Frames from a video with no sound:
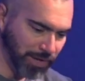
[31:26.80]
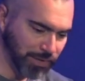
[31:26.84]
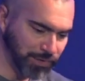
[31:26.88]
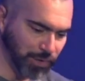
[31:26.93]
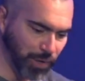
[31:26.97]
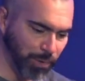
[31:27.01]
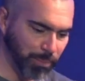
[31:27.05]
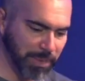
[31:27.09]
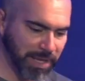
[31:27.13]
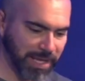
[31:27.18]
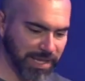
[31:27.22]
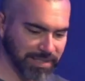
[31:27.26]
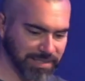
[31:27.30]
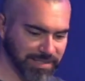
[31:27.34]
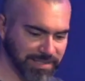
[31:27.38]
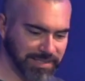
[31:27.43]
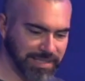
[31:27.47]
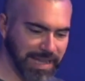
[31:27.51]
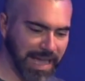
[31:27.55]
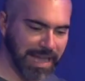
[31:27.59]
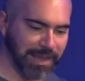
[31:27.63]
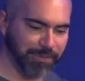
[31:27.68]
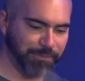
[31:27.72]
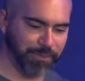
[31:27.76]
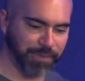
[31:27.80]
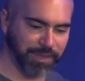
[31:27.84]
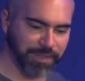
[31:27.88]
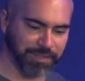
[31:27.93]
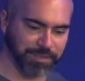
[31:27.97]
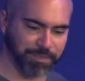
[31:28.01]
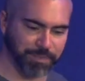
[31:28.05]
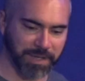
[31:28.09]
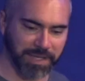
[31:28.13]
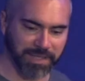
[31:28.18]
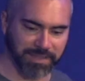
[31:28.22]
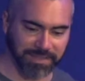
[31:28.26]
Don't make us die for
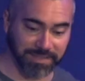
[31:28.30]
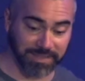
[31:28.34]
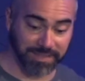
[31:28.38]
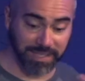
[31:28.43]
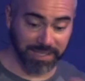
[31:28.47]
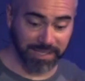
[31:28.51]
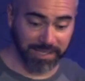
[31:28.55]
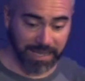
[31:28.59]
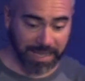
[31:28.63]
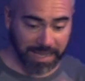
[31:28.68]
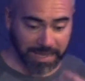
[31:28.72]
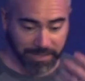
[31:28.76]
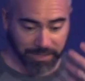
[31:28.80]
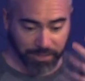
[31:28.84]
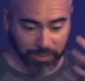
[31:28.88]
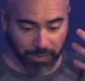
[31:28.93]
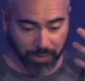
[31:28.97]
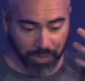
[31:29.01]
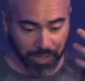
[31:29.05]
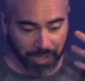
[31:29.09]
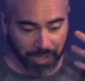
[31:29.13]
this man's sin. And you,